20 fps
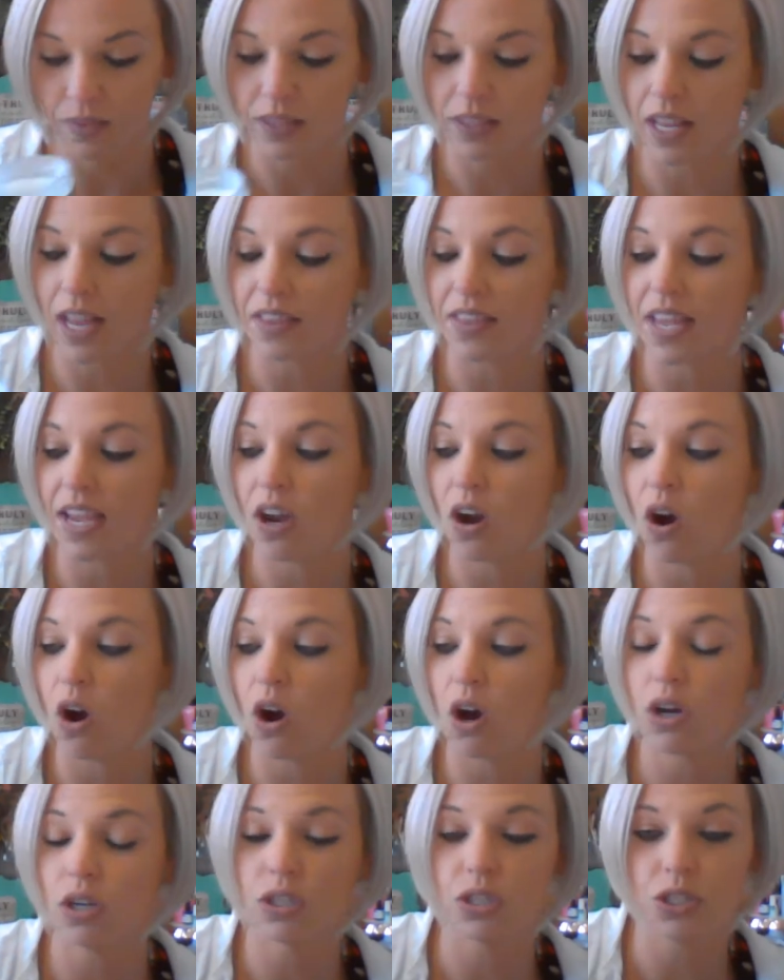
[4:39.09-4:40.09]
that they
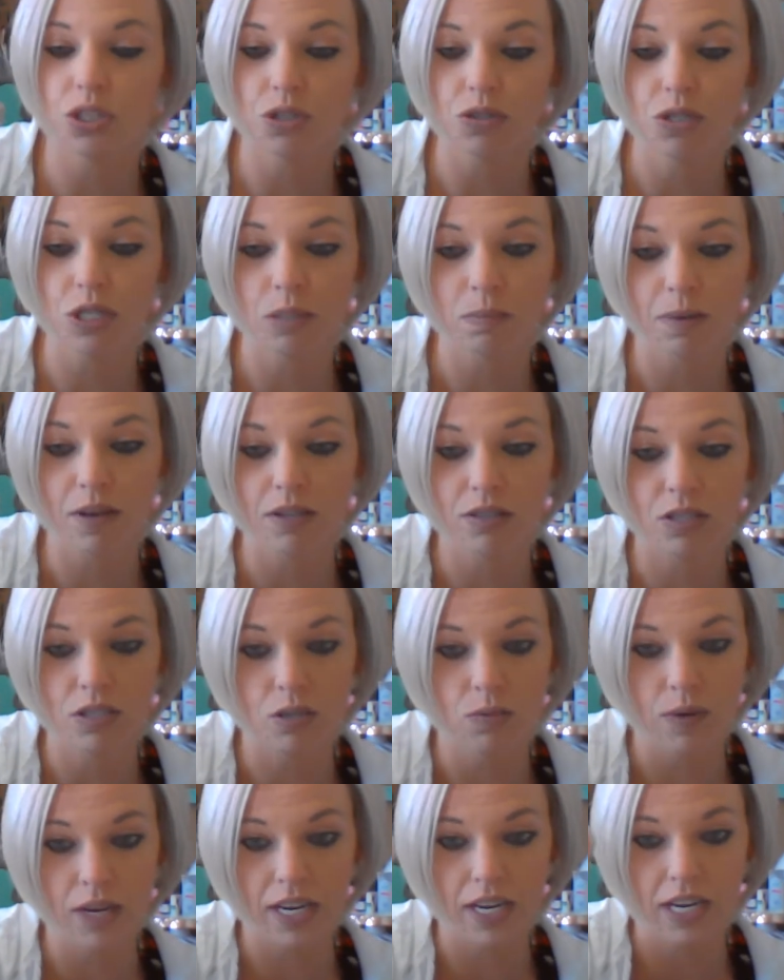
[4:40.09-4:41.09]
all do smell
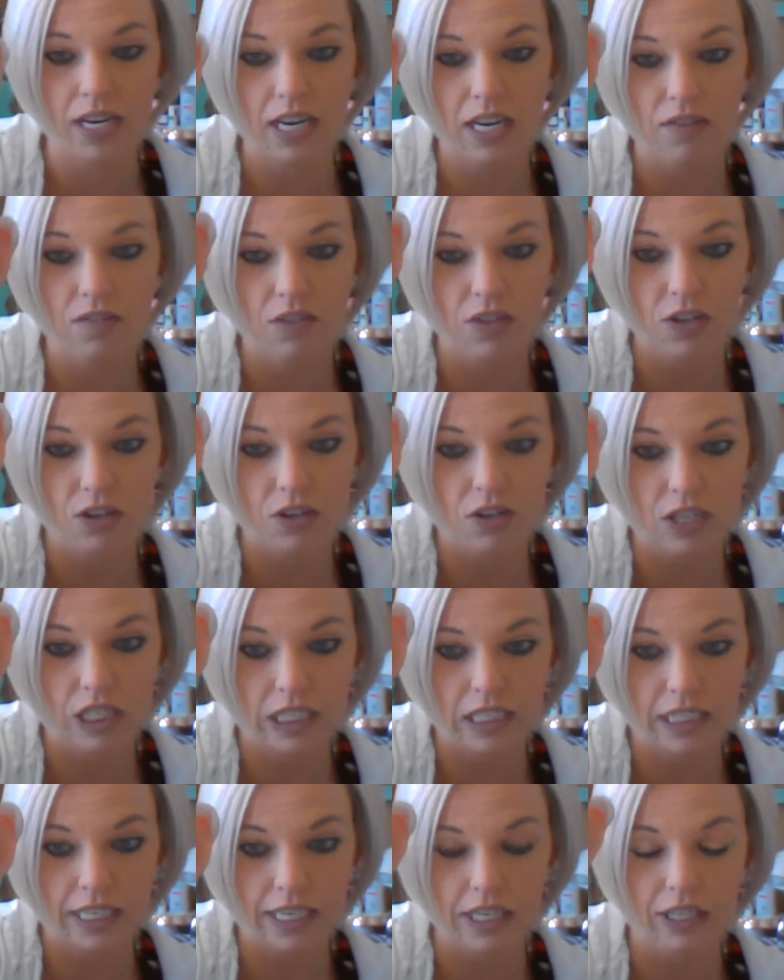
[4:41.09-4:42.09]
sweet, even they're
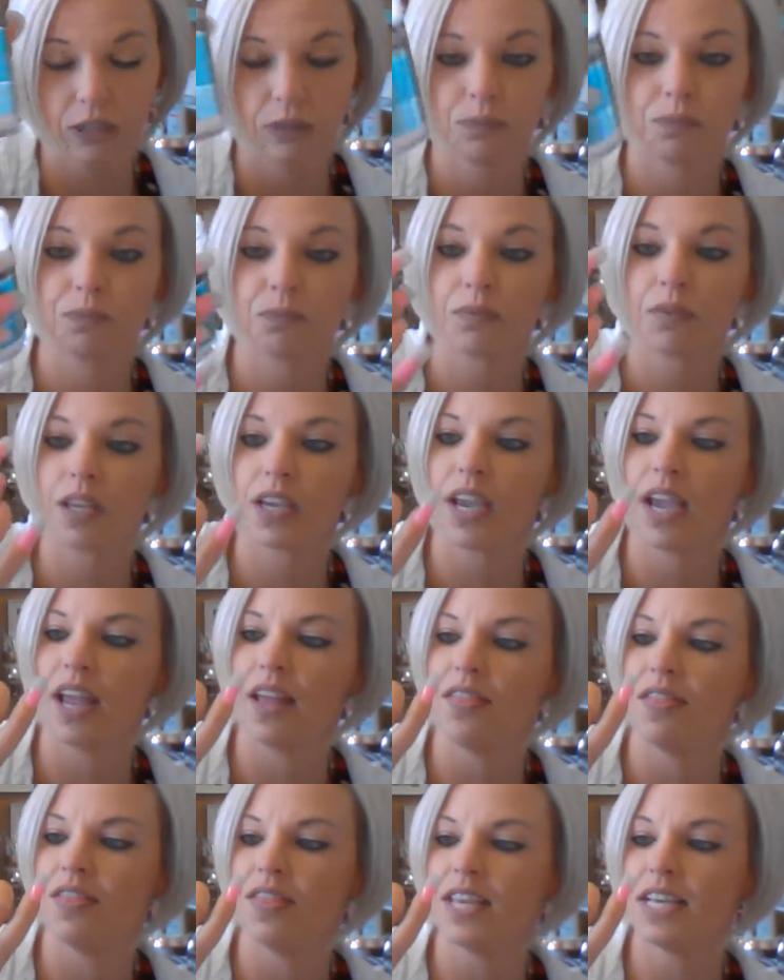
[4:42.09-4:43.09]
clear.
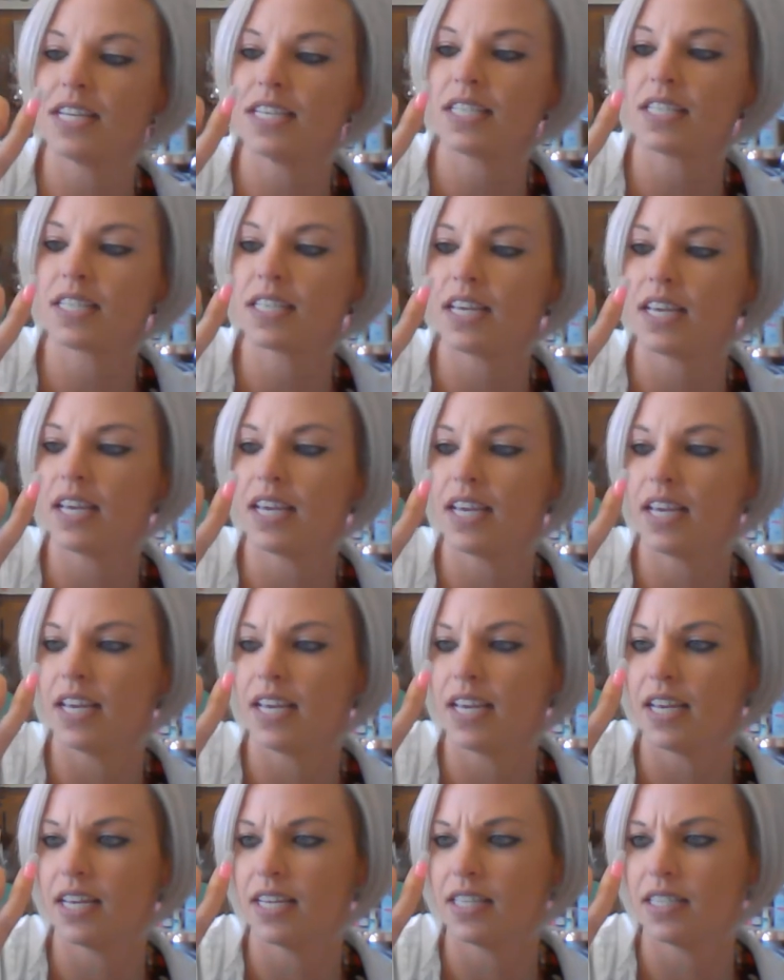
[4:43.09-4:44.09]
And this
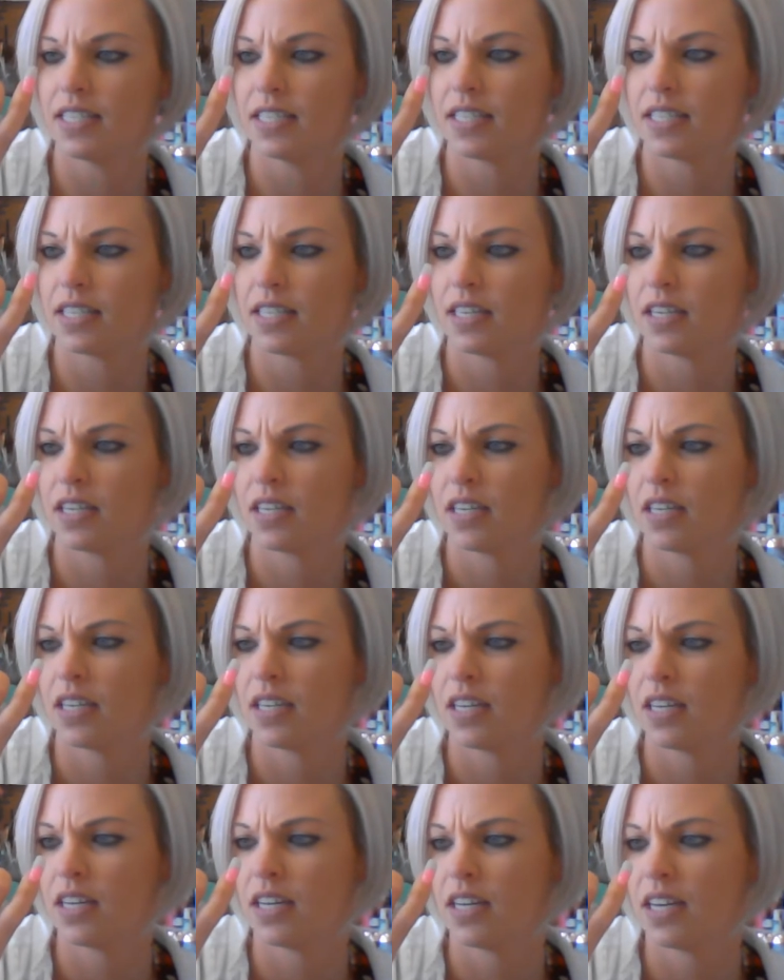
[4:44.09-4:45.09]
is,
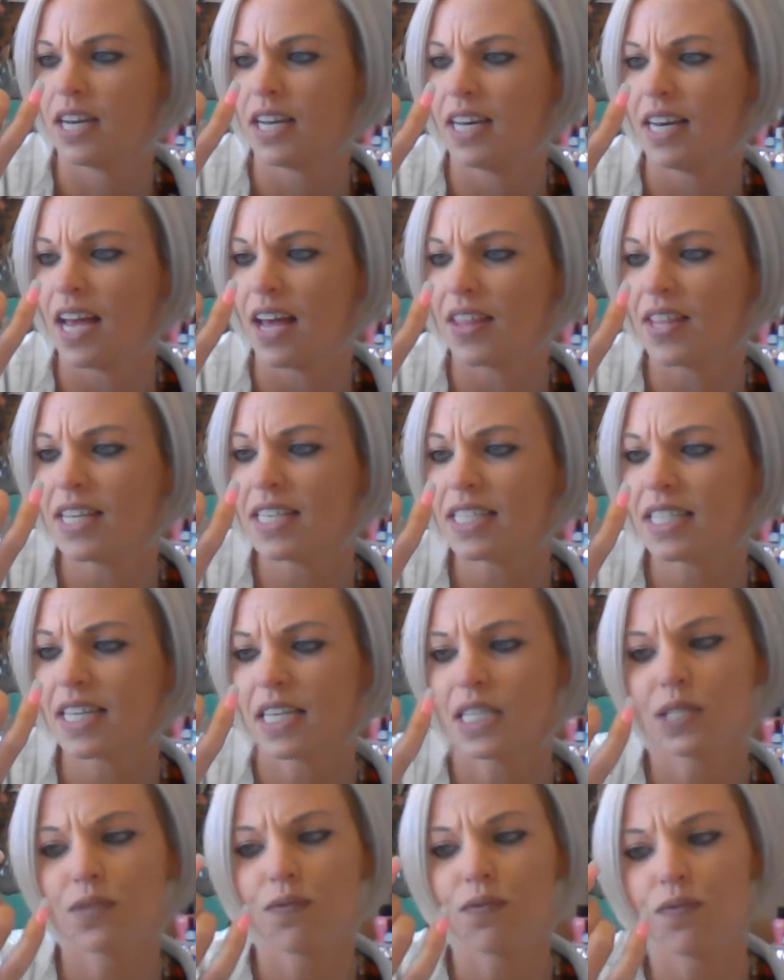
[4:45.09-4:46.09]
now this
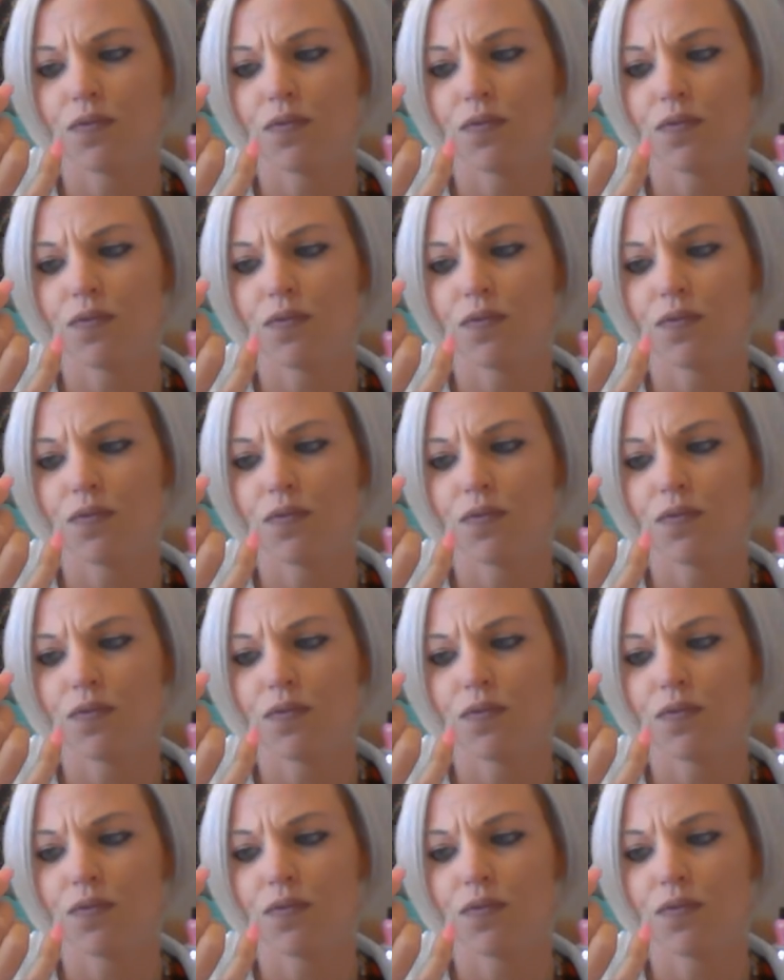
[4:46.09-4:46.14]
says